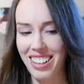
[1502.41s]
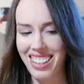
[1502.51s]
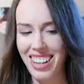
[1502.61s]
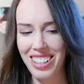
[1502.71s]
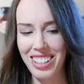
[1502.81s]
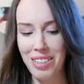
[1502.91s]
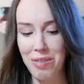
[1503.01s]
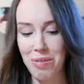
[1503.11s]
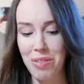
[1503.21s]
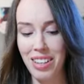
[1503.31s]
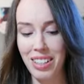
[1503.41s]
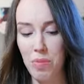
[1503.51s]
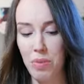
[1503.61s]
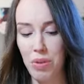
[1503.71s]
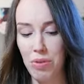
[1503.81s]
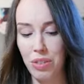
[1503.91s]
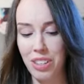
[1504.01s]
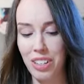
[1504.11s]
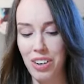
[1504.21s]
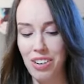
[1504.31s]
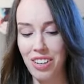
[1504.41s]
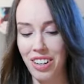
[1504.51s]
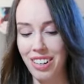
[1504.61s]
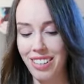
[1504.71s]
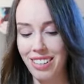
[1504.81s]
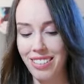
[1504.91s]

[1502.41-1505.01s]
That's actually really beautiful as a holo.